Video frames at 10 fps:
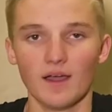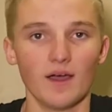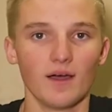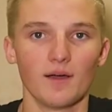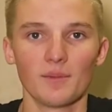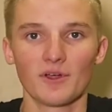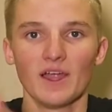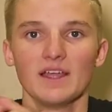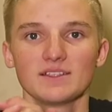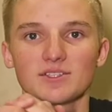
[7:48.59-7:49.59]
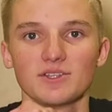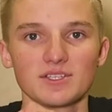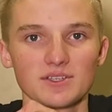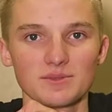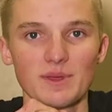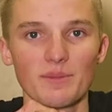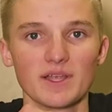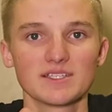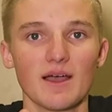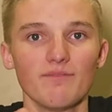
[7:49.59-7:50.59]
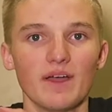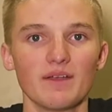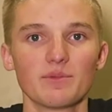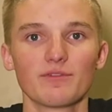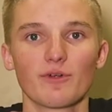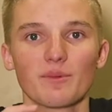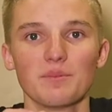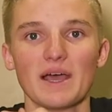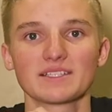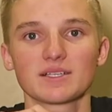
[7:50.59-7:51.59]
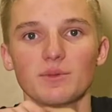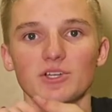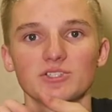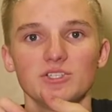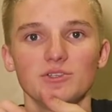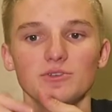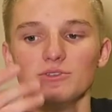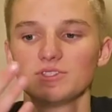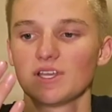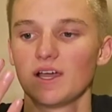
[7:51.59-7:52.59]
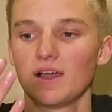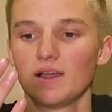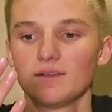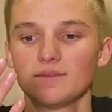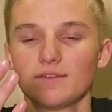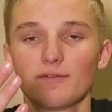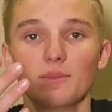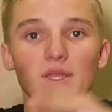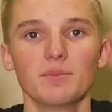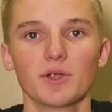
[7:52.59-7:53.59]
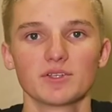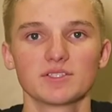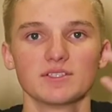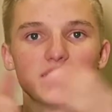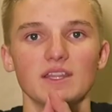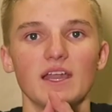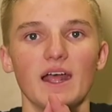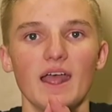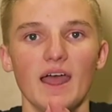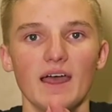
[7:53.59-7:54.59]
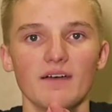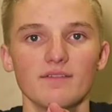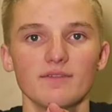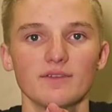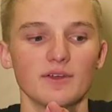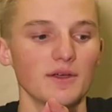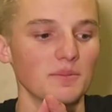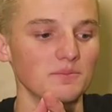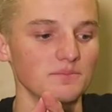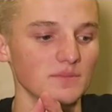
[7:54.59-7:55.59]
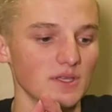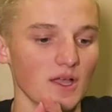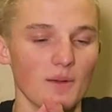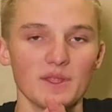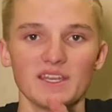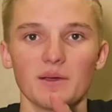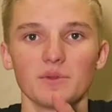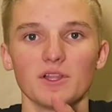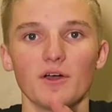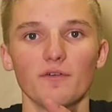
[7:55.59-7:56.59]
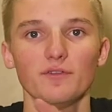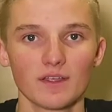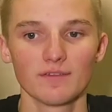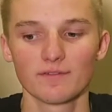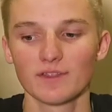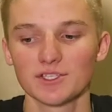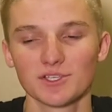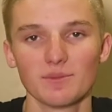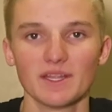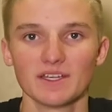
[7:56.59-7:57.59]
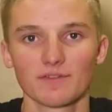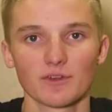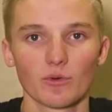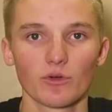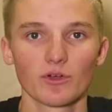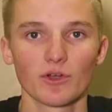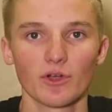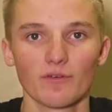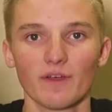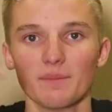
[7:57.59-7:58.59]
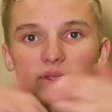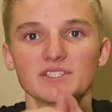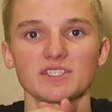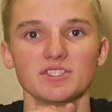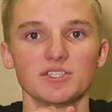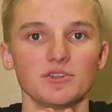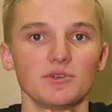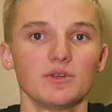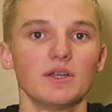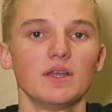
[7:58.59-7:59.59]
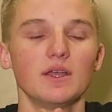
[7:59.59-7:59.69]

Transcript: Alright, so this has been my top 5 performing basketball shoes for me personally that I have. Comment down below if they should have been in a different order, if I missed a shoe.